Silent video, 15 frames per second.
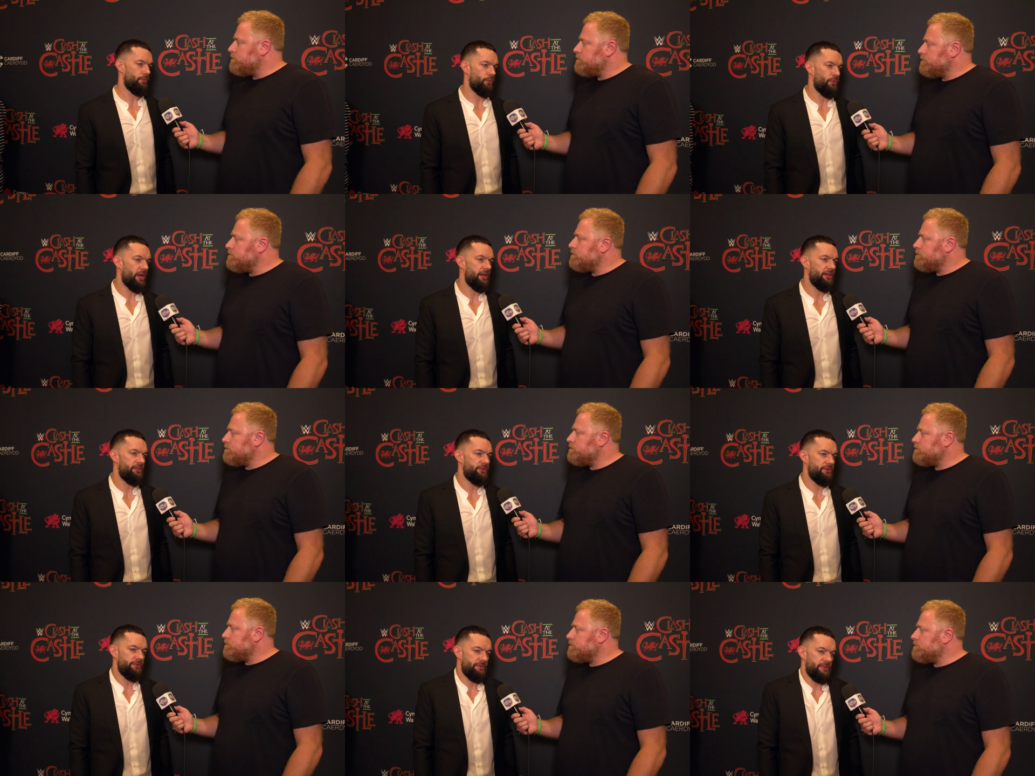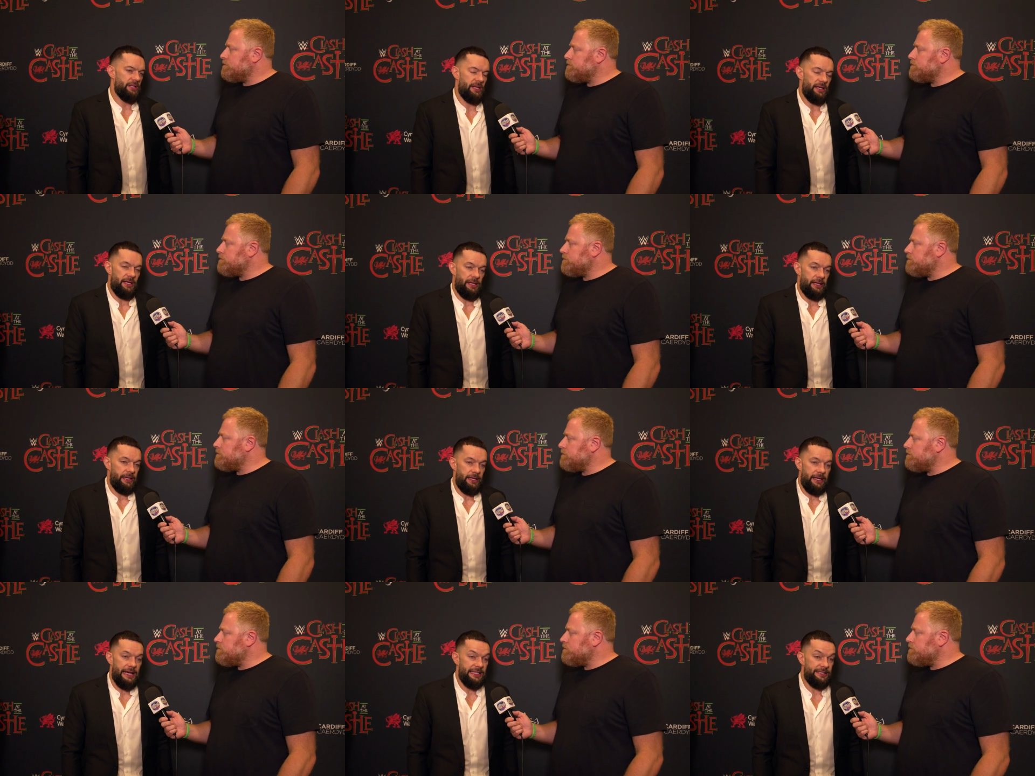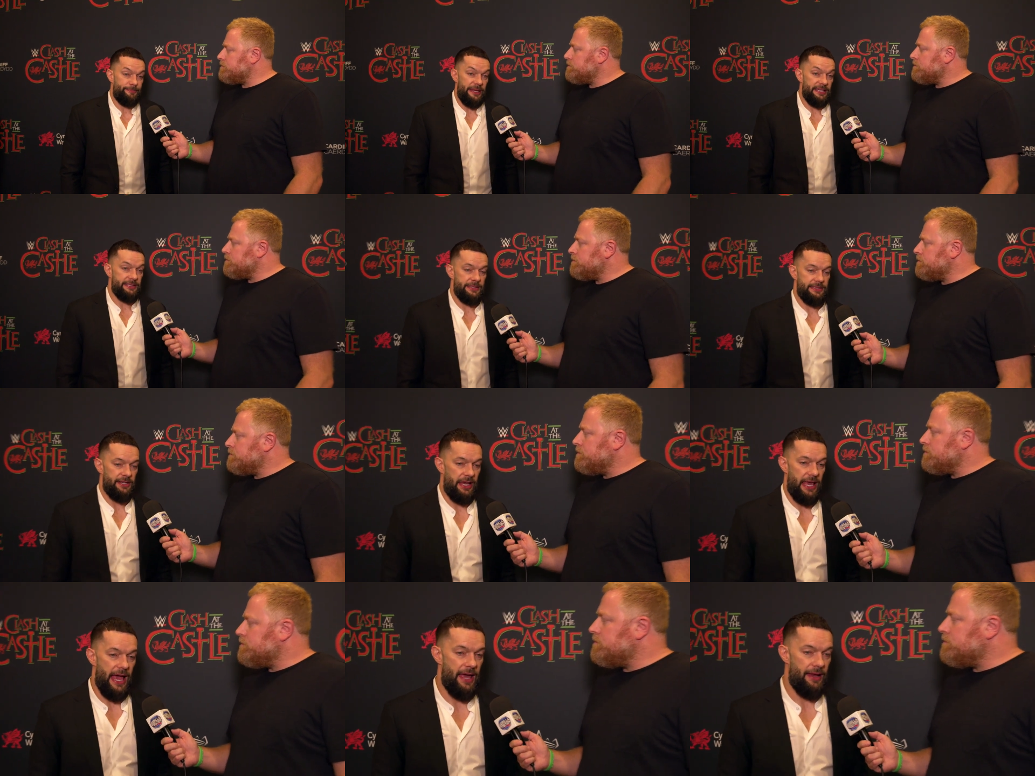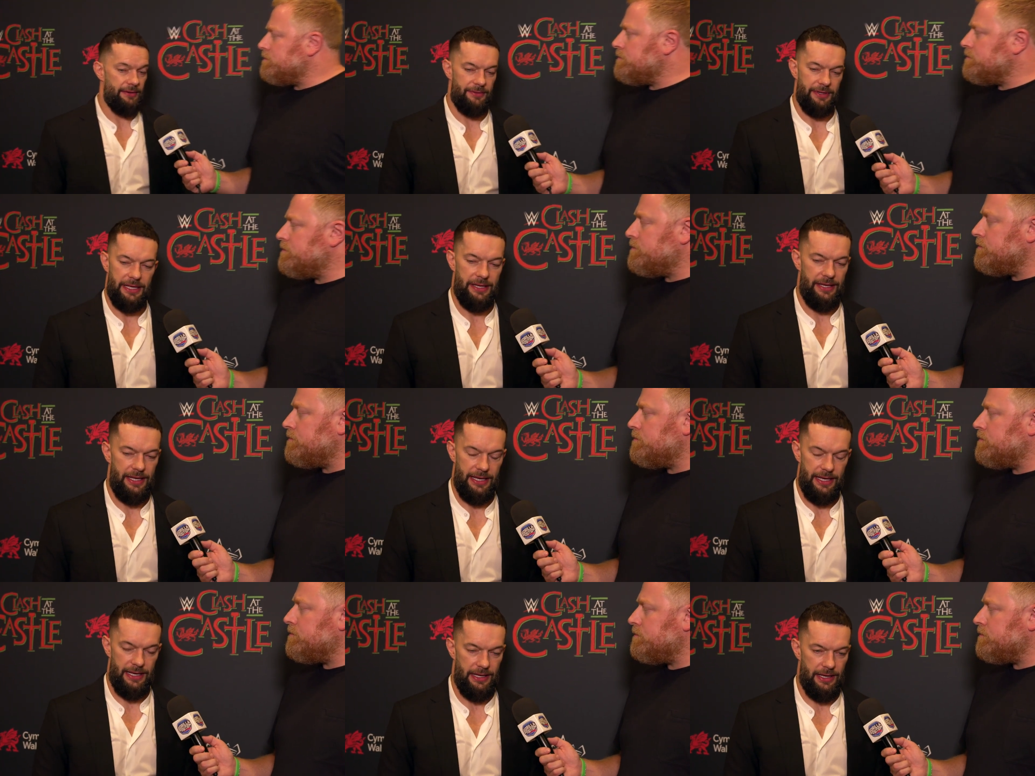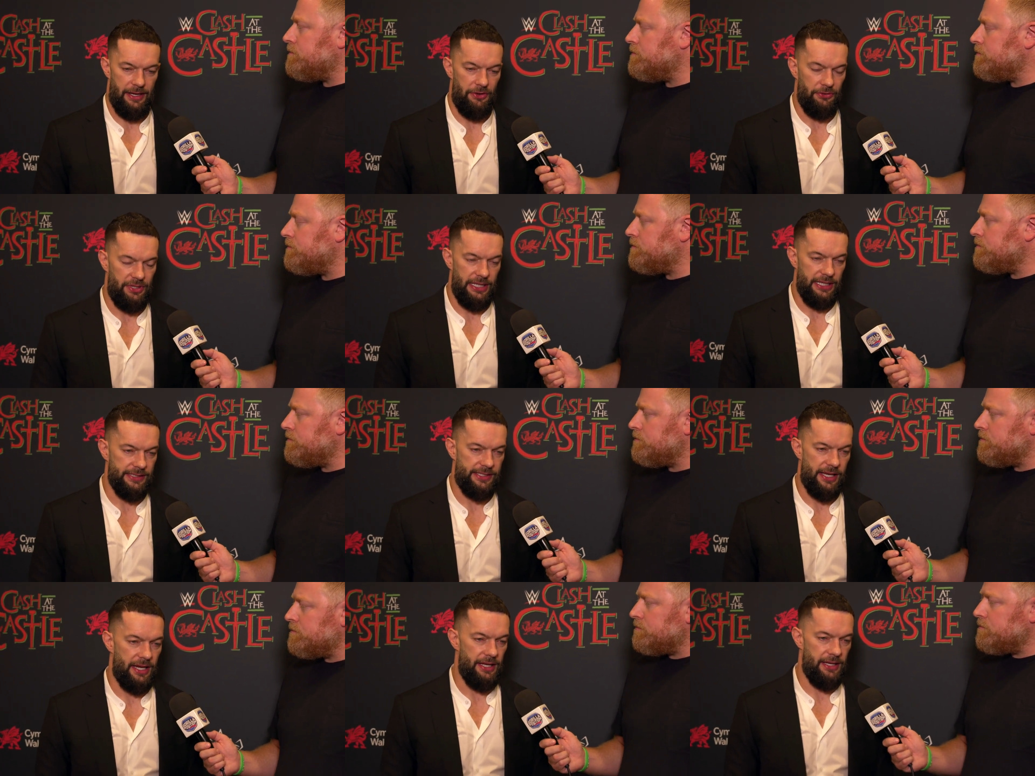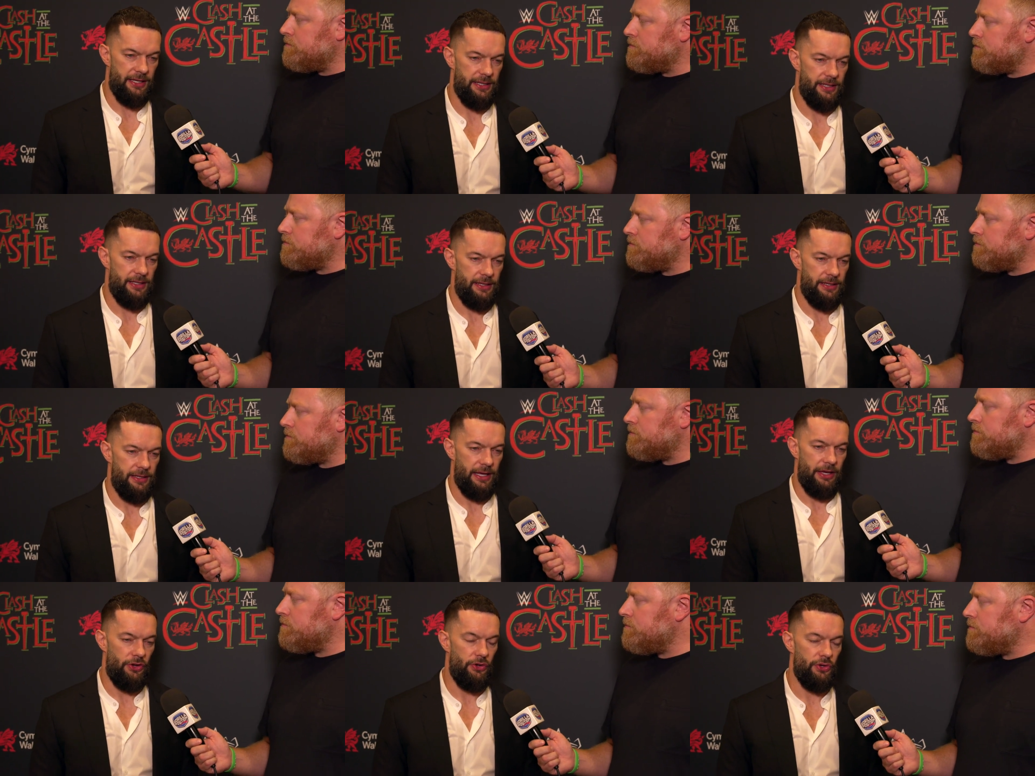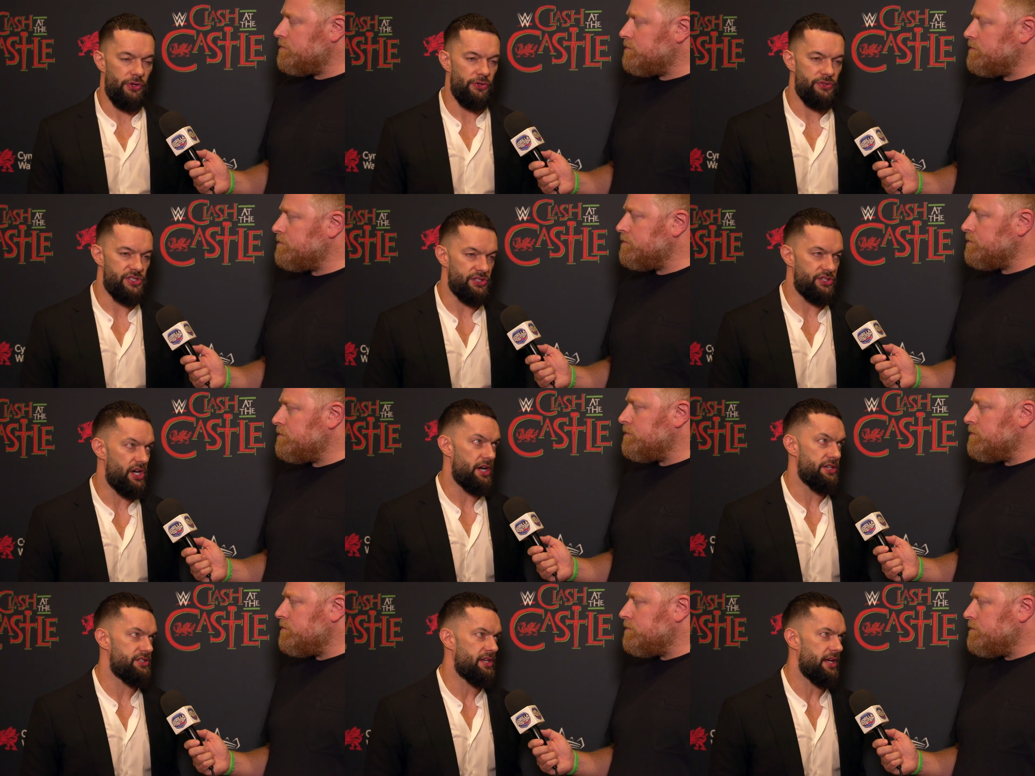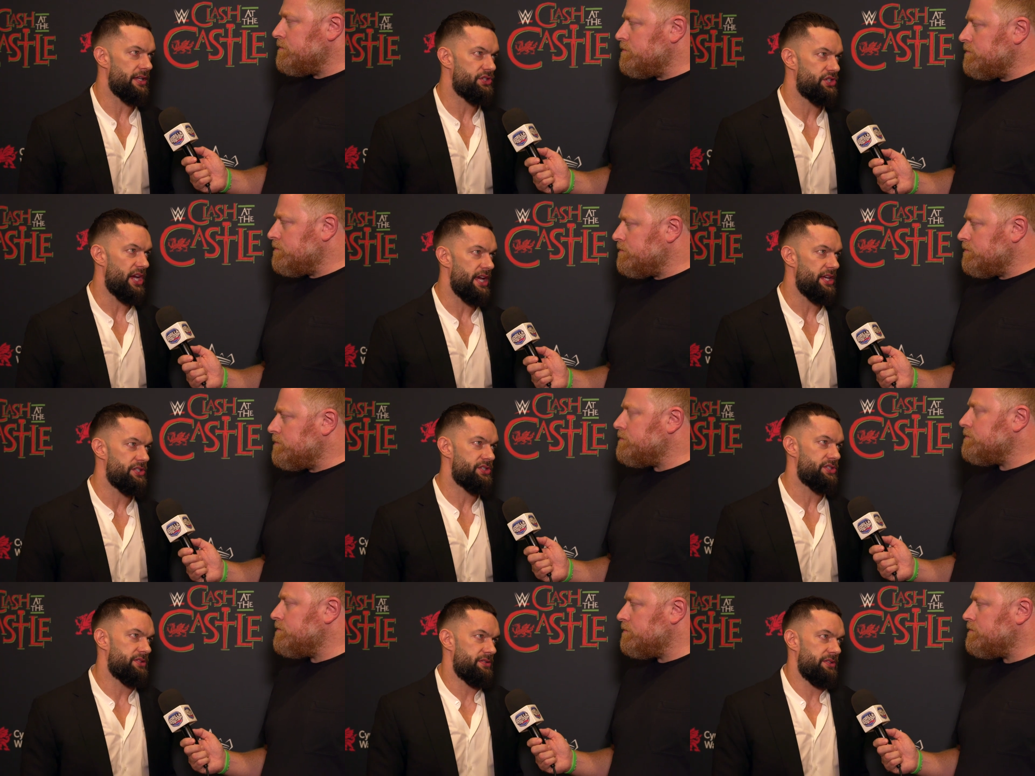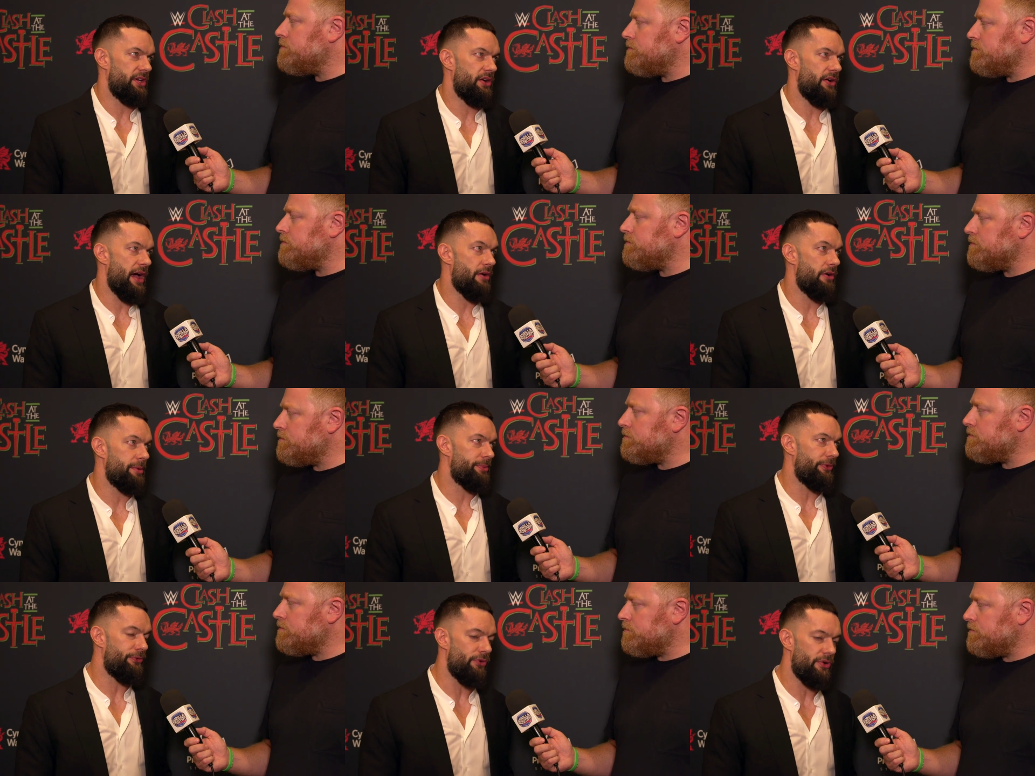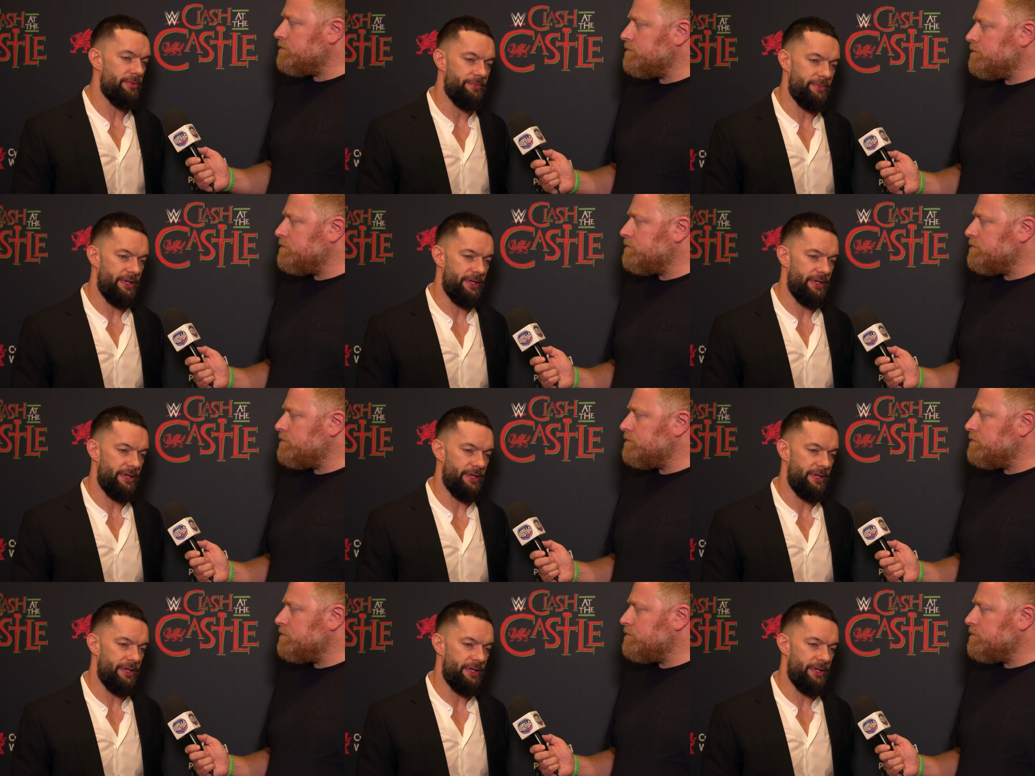Speaker 1: what I do as best as I can, and uh, I don't think it's gonna like who's in charge is going to change, you know, how I perform.